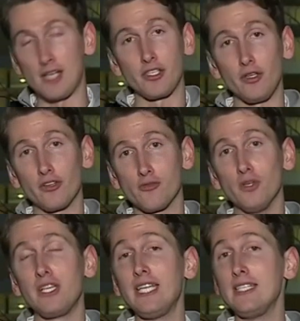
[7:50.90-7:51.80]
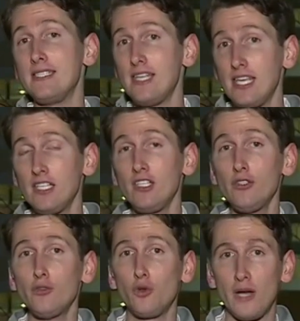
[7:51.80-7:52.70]
Dang. Prosecutors will
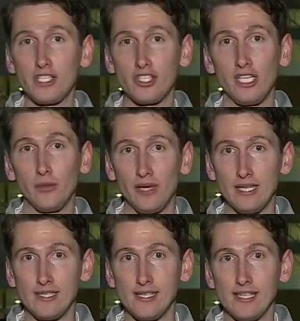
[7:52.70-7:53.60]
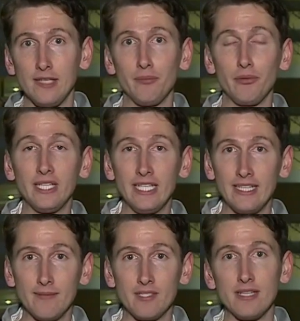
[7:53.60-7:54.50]
continue questioning witnesses and
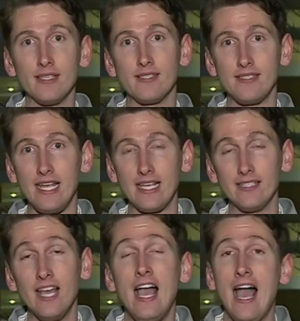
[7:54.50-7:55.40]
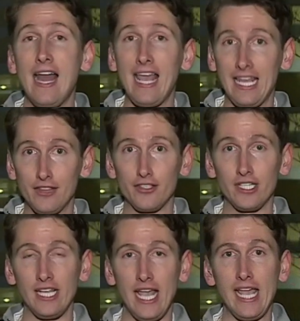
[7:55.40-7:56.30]
bringing them to the stand at
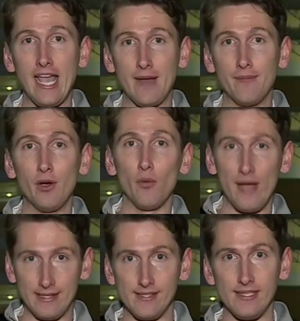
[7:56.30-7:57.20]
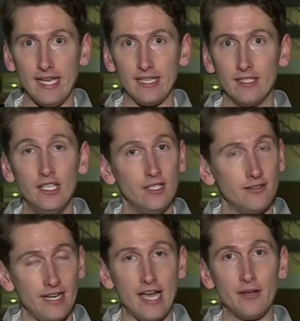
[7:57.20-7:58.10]
8:30 a.m. Wednesday.
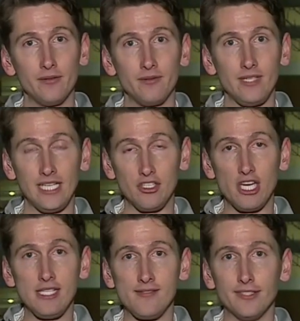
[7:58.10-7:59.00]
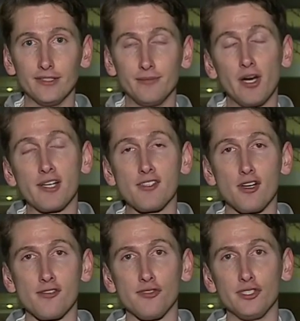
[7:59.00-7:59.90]
For now, in Janesville,
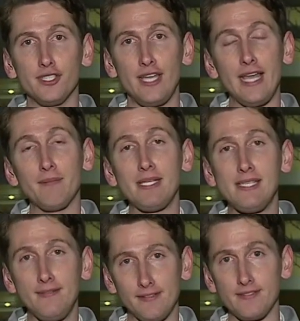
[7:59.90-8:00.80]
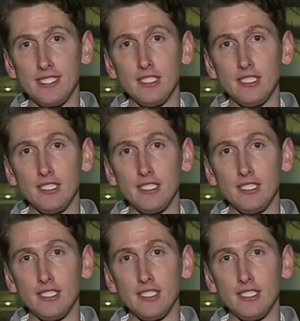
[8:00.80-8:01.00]
Marcus Arswold, NBC